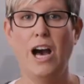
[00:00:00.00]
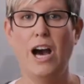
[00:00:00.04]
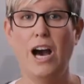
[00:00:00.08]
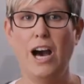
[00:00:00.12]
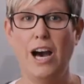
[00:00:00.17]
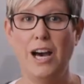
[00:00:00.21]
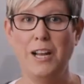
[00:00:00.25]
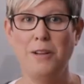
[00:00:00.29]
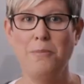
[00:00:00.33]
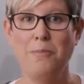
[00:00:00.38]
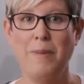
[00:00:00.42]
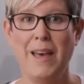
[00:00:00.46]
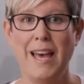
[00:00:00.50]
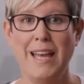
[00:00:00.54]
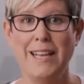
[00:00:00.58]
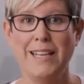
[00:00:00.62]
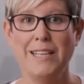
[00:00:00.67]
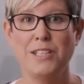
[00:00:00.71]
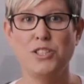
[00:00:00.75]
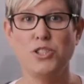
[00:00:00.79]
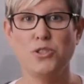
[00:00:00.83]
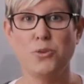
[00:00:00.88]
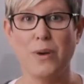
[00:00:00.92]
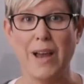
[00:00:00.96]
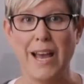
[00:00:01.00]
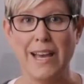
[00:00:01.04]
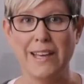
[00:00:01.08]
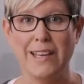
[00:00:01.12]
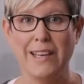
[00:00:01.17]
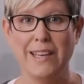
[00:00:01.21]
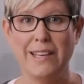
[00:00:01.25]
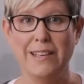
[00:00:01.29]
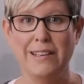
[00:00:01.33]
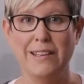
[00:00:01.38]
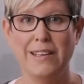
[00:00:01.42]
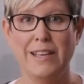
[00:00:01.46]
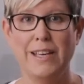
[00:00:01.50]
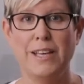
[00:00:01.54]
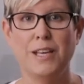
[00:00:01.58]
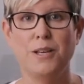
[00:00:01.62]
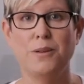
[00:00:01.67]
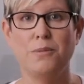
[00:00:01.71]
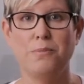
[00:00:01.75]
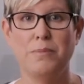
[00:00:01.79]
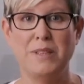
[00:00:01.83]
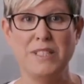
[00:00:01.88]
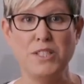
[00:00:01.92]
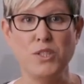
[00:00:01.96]
Automatic tracking
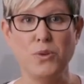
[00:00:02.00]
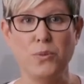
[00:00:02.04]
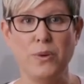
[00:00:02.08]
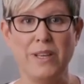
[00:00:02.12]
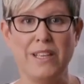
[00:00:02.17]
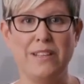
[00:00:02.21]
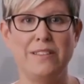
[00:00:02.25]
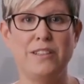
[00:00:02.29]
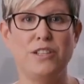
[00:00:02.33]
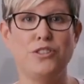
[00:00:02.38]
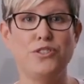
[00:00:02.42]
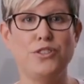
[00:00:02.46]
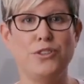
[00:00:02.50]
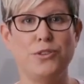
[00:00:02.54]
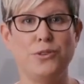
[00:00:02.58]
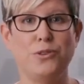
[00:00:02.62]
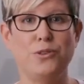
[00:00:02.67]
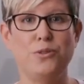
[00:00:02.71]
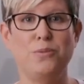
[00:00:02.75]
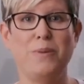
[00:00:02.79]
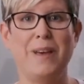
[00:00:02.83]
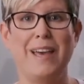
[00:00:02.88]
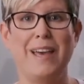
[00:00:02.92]
between the tube